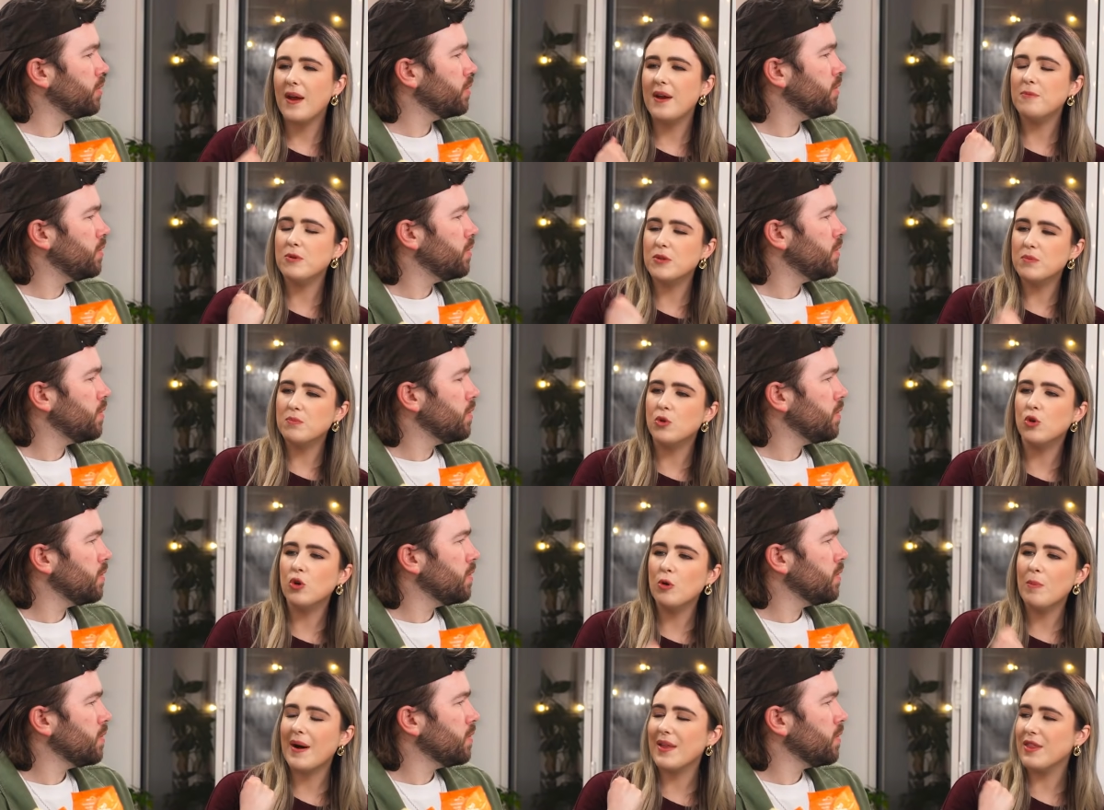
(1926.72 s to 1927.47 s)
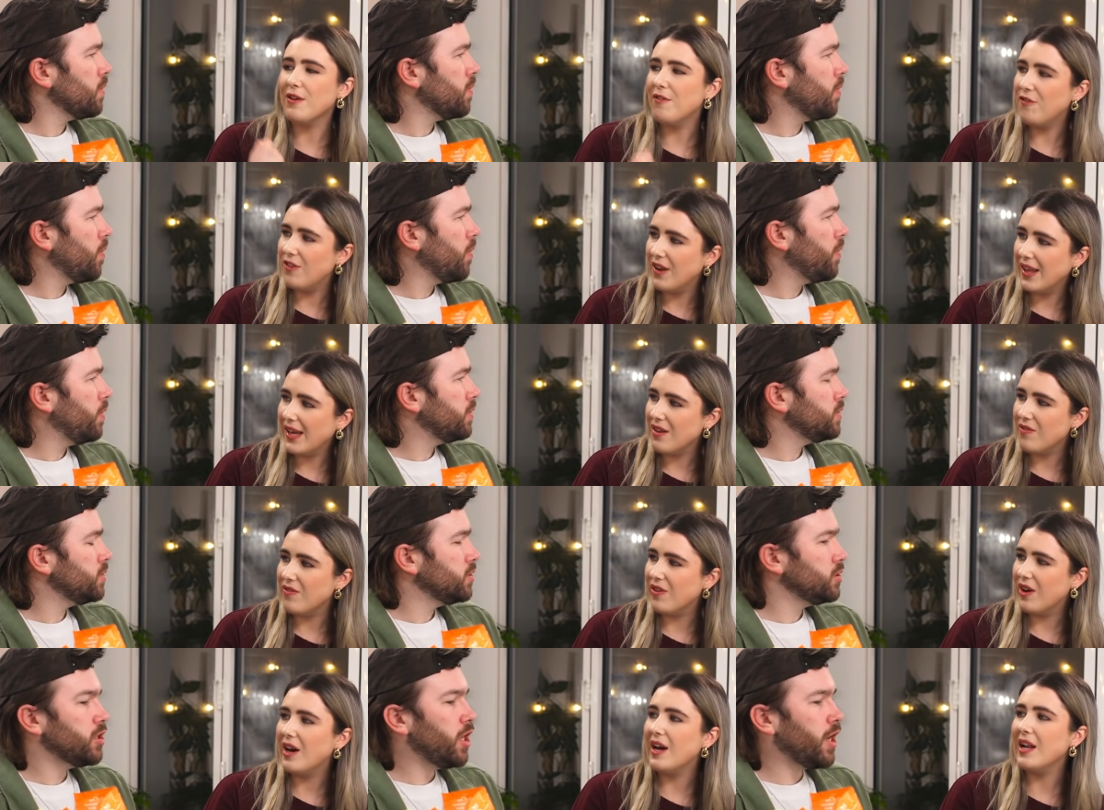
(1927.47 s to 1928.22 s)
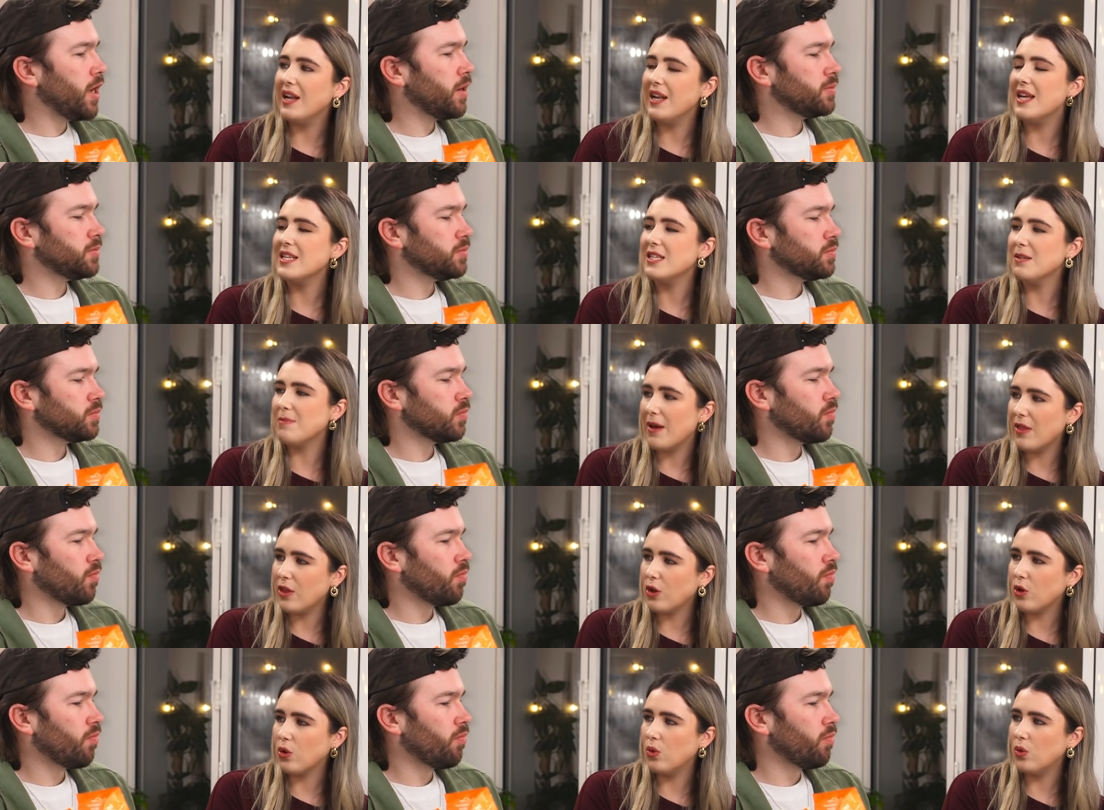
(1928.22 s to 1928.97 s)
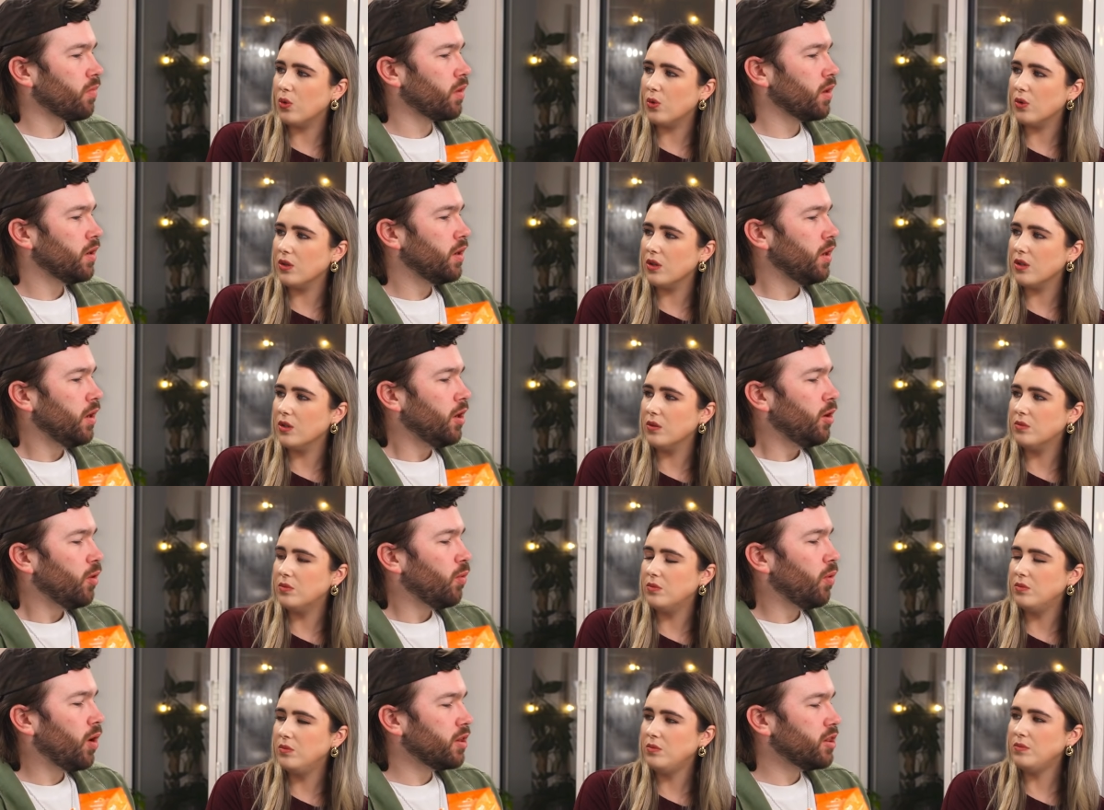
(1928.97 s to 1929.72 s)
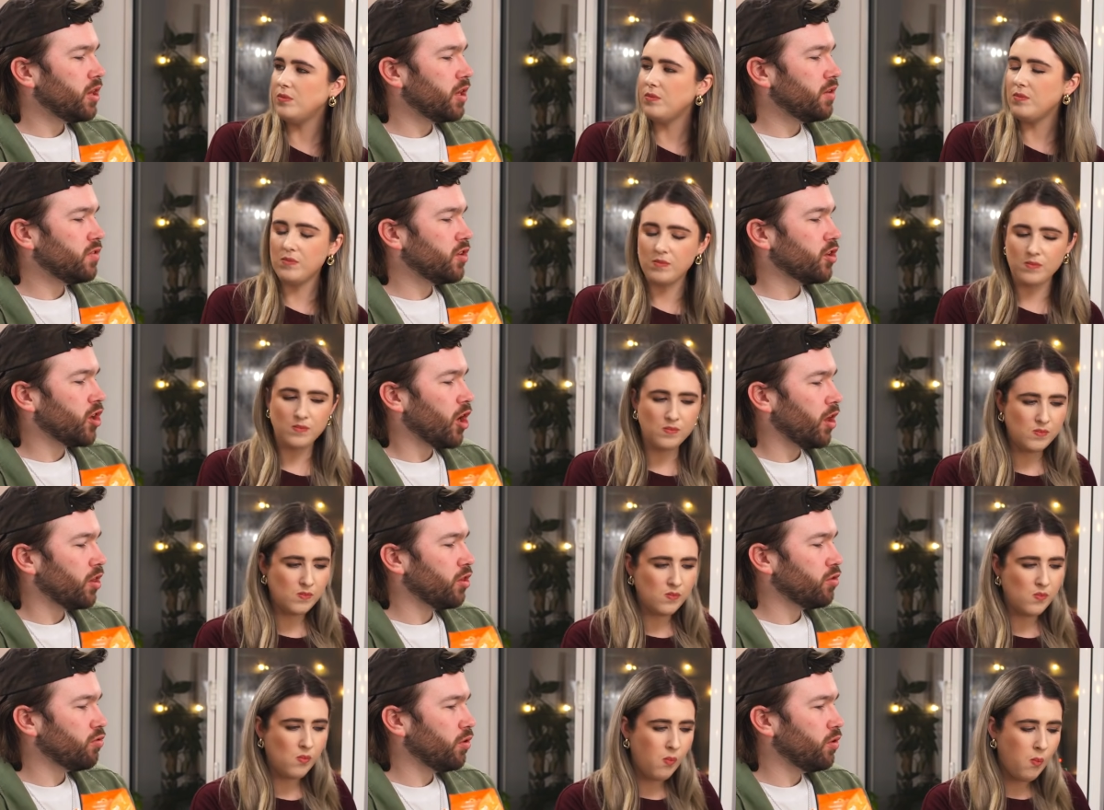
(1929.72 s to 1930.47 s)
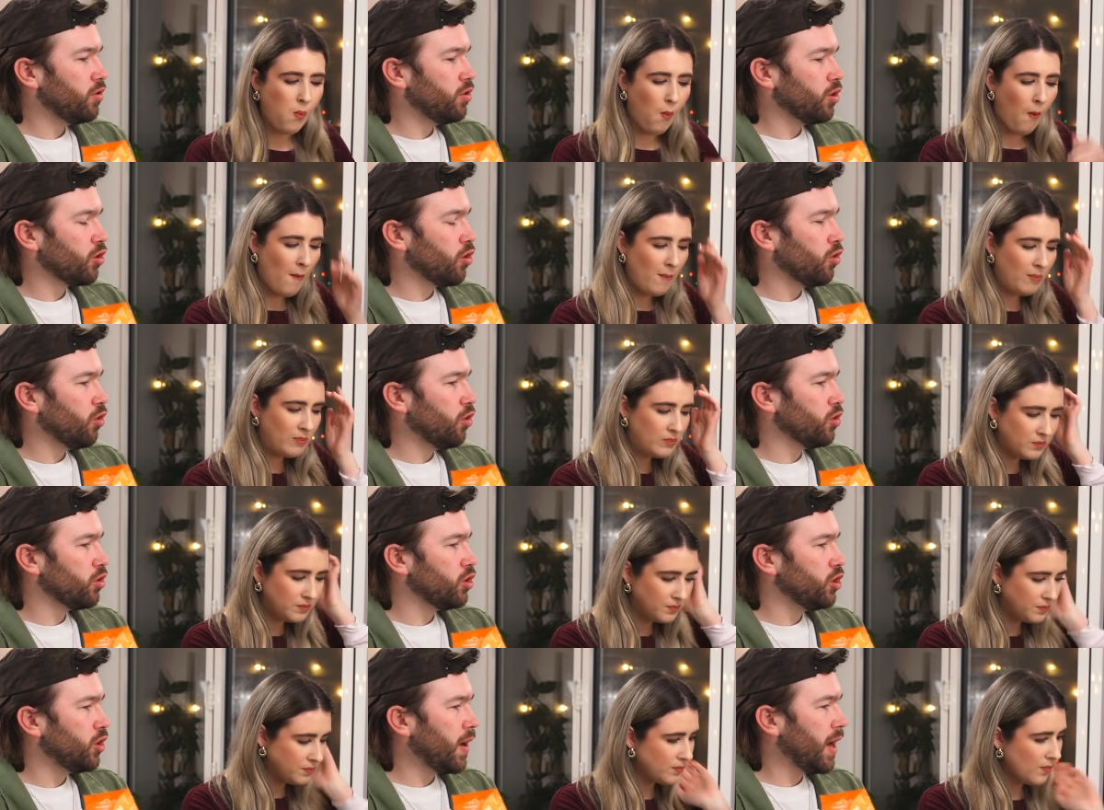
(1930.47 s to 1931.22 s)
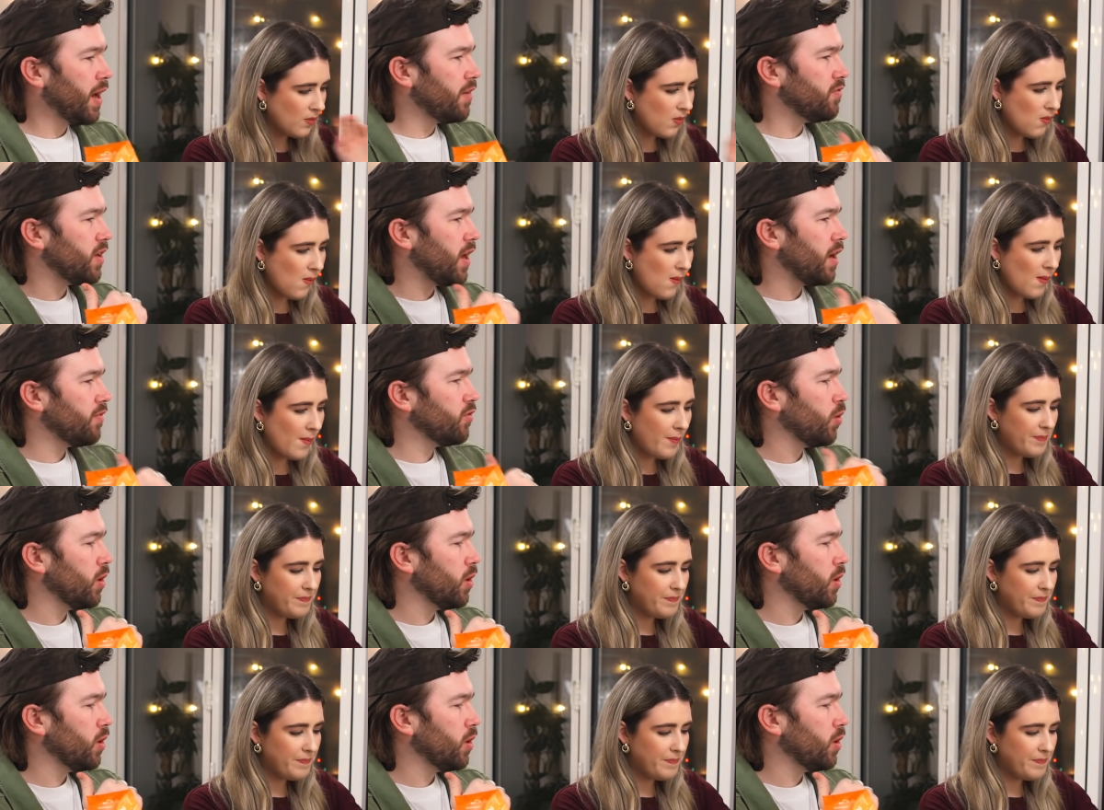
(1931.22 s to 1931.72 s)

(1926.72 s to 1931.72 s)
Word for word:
Speaker 1: It was more about the flavour
Speaker 2: yeah. and less about the corn. Well, I think to cut through the corn, you have to have